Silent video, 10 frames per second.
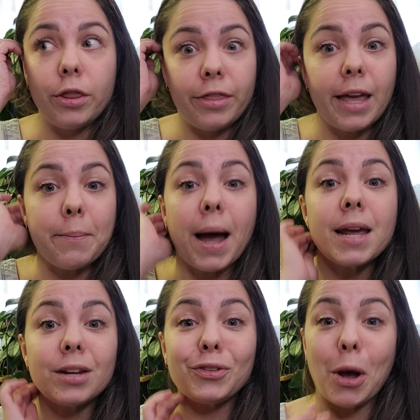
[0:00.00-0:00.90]
they
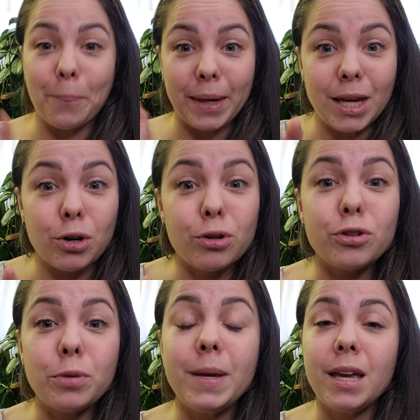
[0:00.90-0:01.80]
might appear
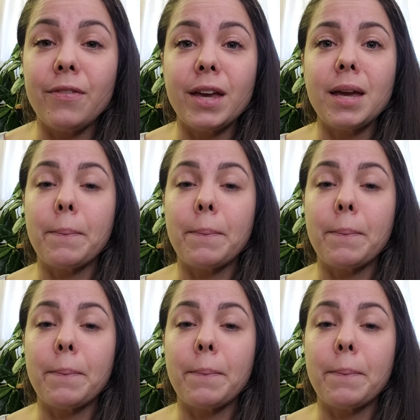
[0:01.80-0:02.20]
to be giving